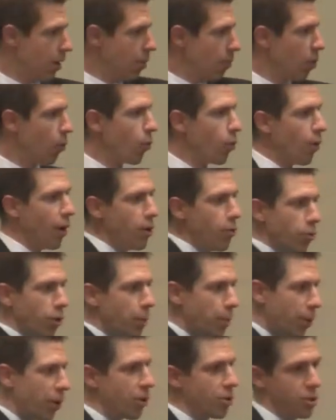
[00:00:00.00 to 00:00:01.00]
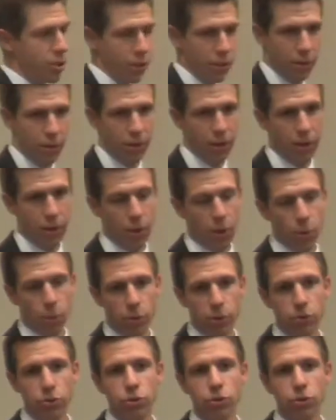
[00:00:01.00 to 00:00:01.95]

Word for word: But what do I do with a person? Well,